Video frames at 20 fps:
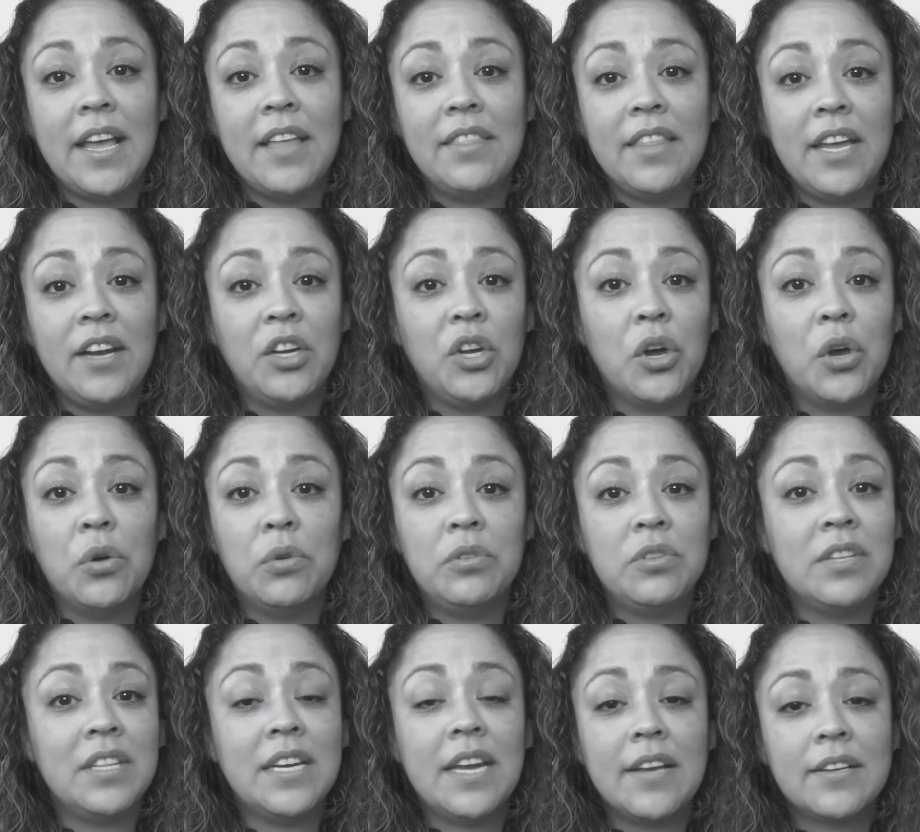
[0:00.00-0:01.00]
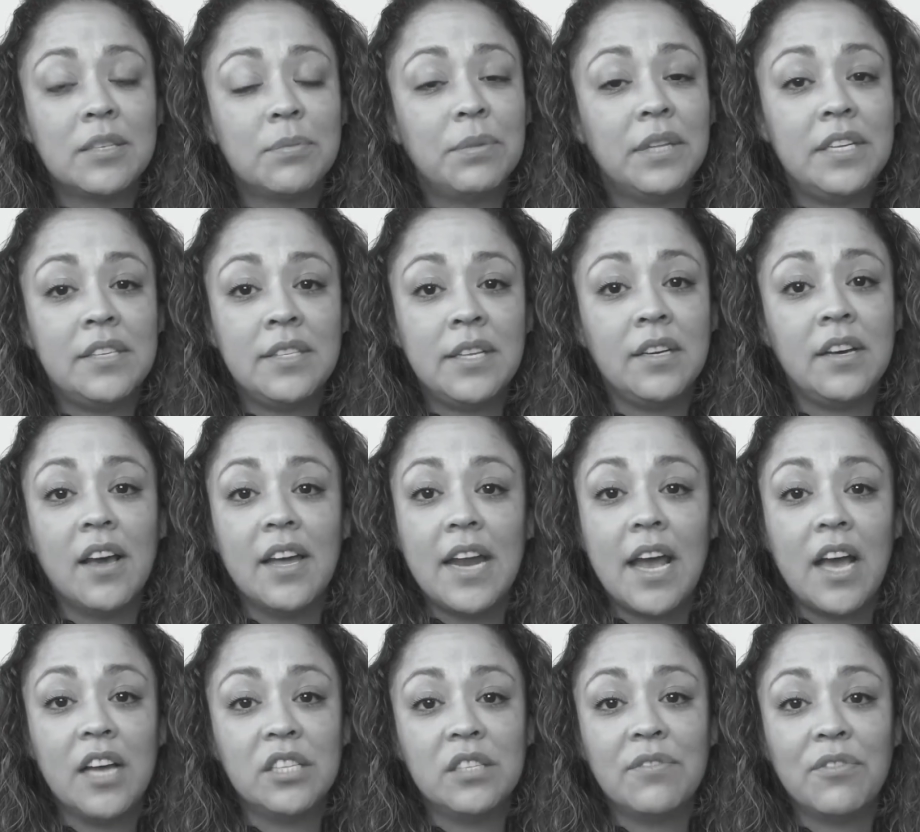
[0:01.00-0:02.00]
and then go to the next place that God
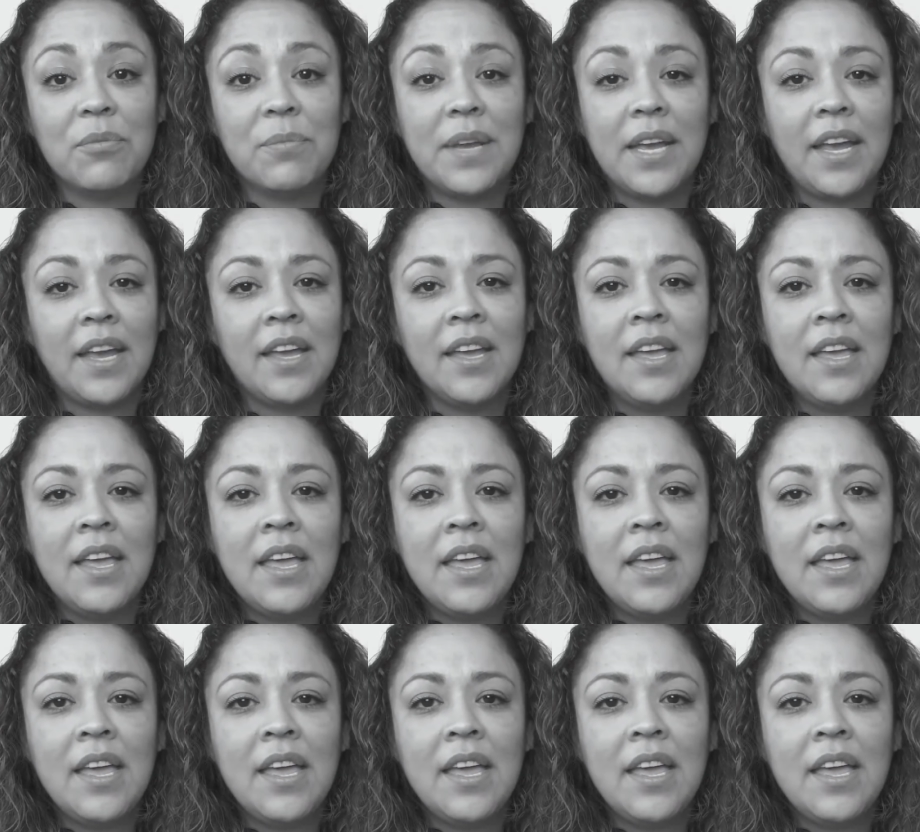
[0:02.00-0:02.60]
has for me.